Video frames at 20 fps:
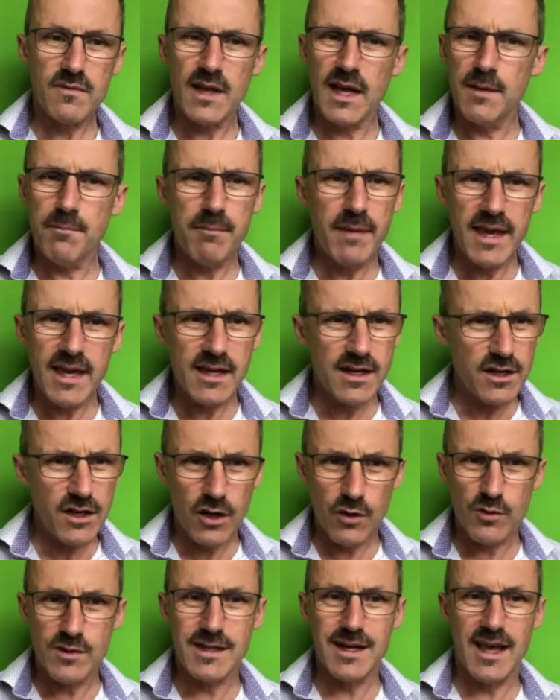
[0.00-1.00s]
and make a
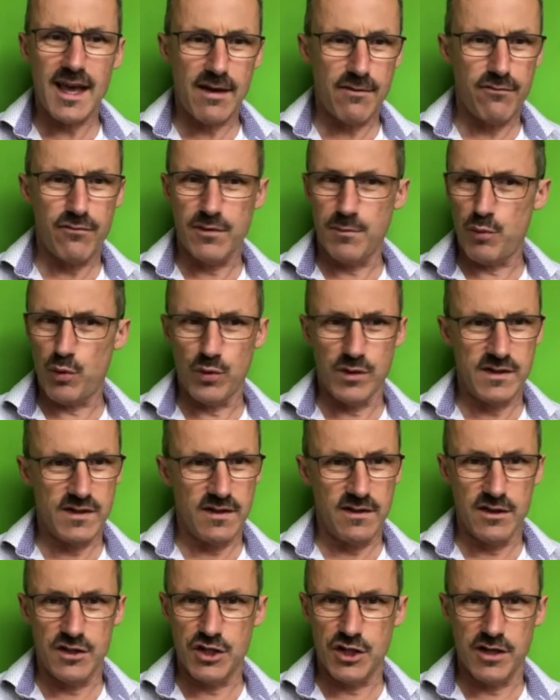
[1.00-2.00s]
note at every point in
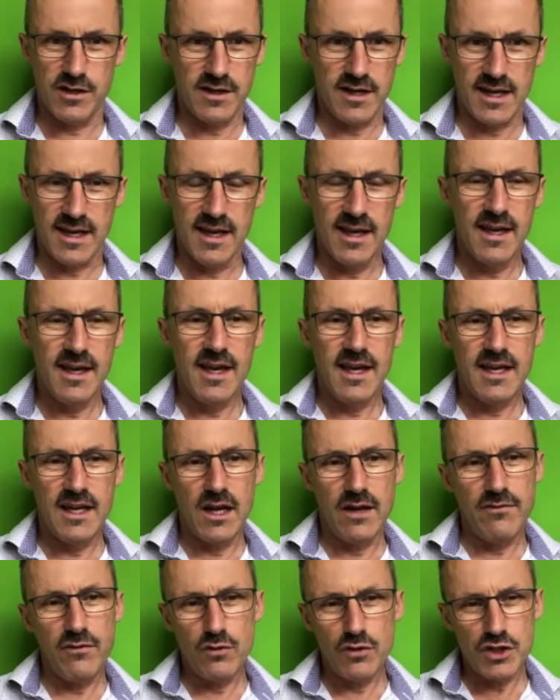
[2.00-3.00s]
the journey. You know,
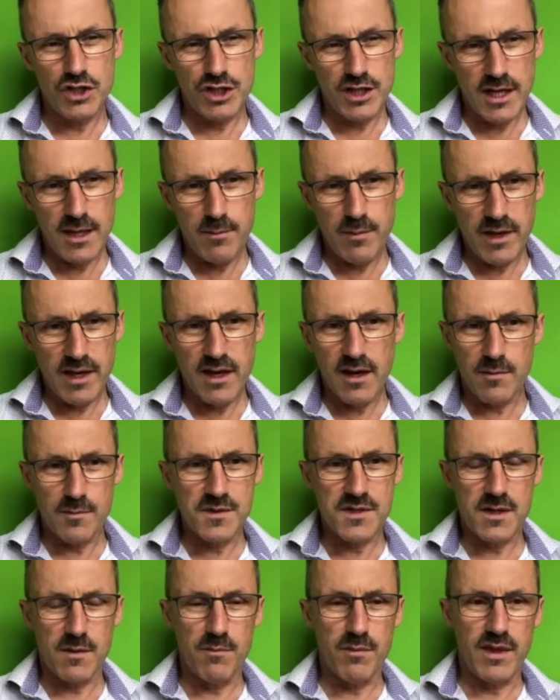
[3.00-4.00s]
if you're shaping up
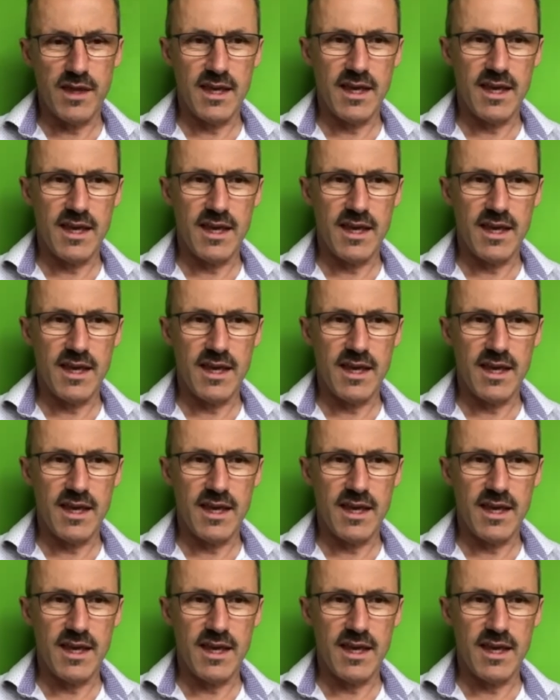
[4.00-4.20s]
something